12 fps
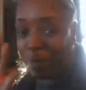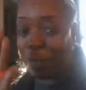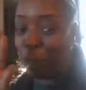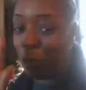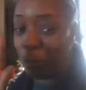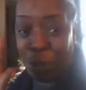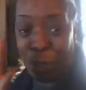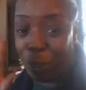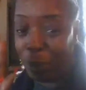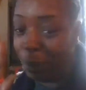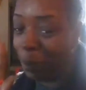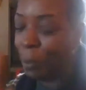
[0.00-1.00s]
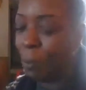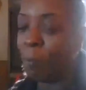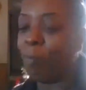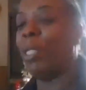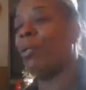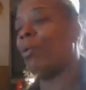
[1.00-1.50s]
Excuse me, y'all.
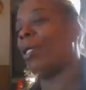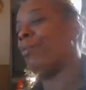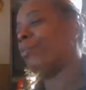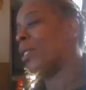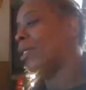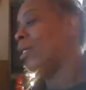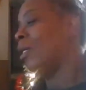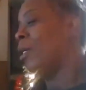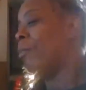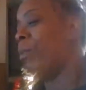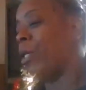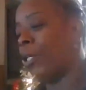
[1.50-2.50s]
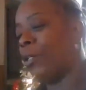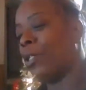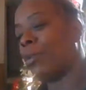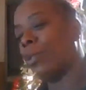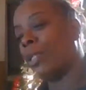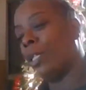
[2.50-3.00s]
But anyway, Merry
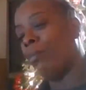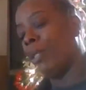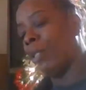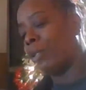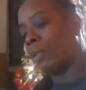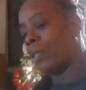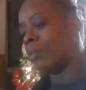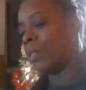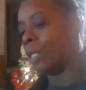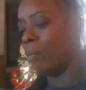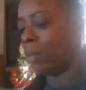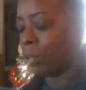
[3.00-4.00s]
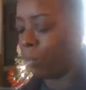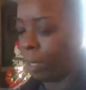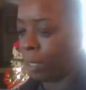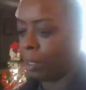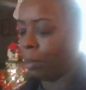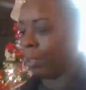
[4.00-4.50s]
Christmas, y'all. Merry Christmas. I'm just
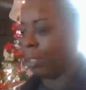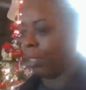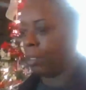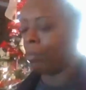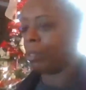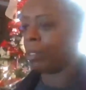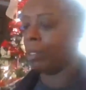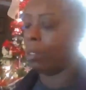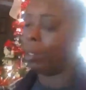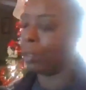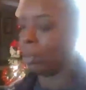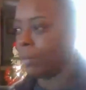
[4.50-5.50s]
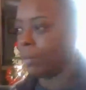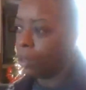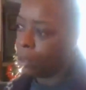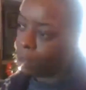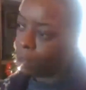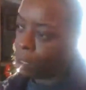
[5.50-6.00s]
waking up, y'all. I'm still a little
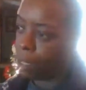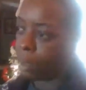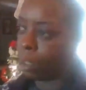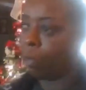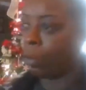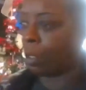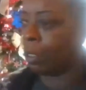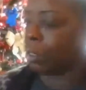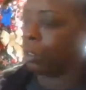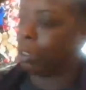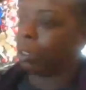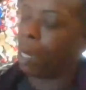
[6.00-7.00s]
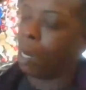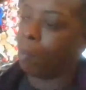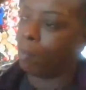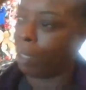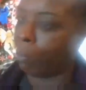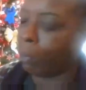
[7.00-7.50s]
hungover because you know
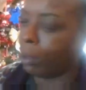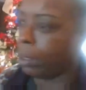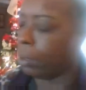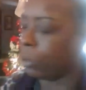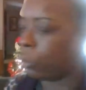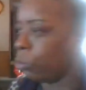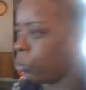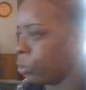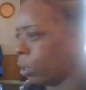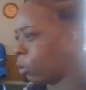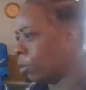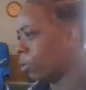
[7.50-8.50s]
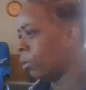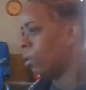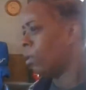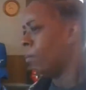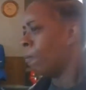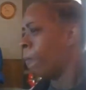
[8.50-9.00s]
I'm not really a true drinker.
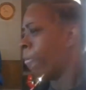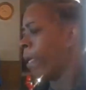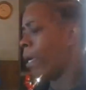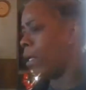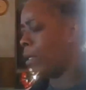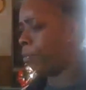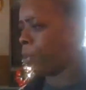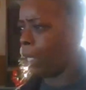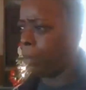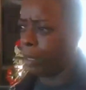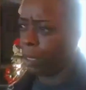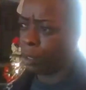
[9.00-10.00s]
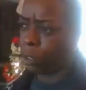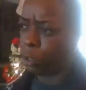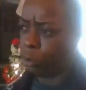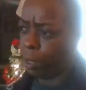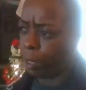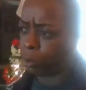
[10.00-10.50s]
I had probably uh,
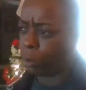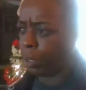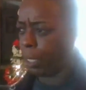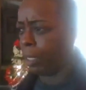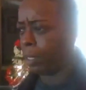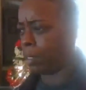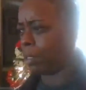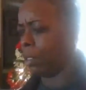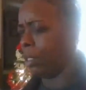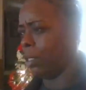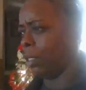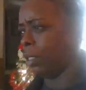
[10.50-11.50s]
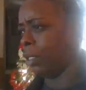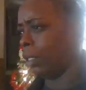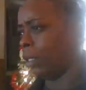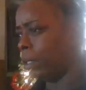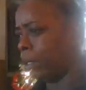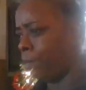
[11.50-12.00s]
two natural lights and uh, a
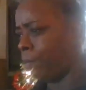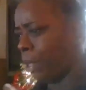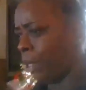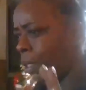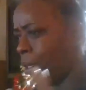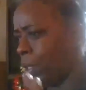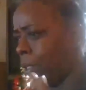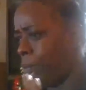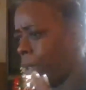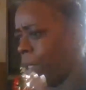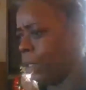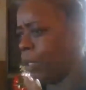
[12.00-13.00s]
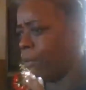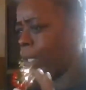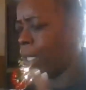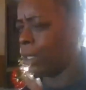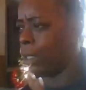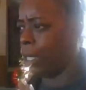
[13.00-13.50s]
little bit, a little bit of
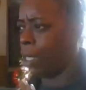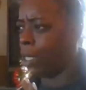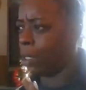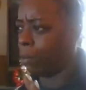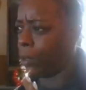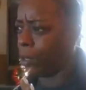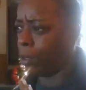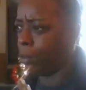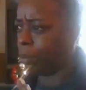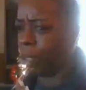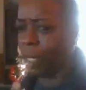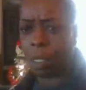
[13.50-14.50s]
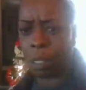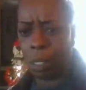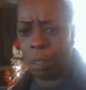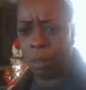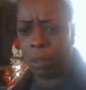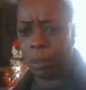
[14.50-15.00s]
eggnog with
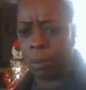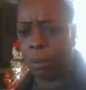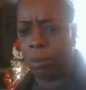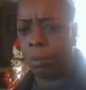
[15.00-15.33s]
alcohol in it.